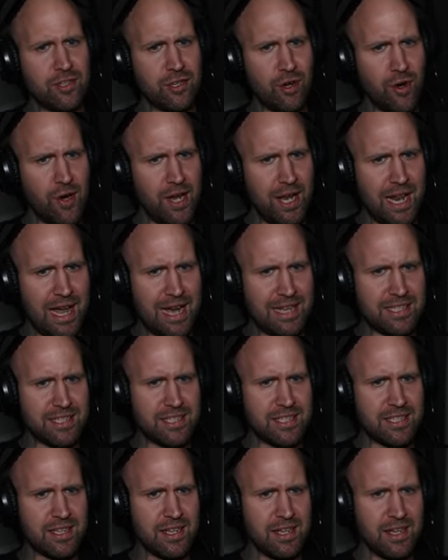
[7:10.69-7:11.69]

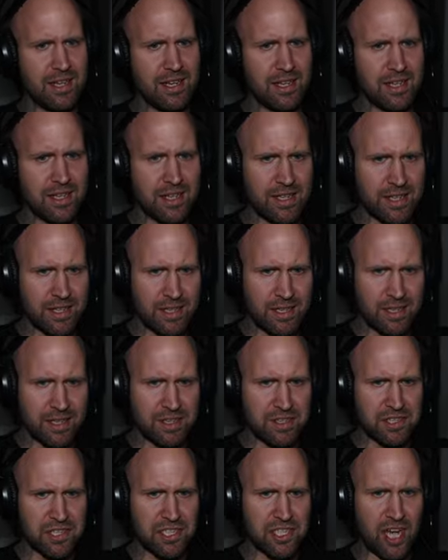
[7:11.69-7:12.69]
toilet!
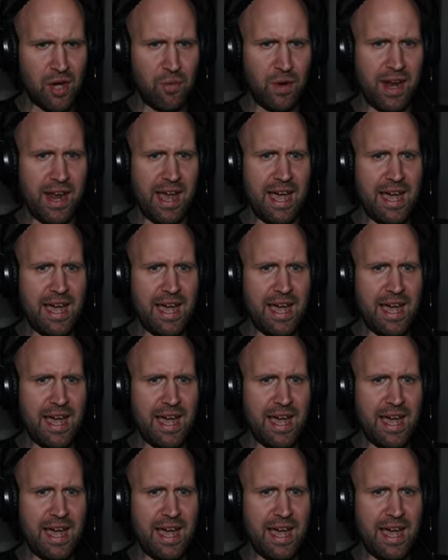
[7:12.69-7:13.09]
Someone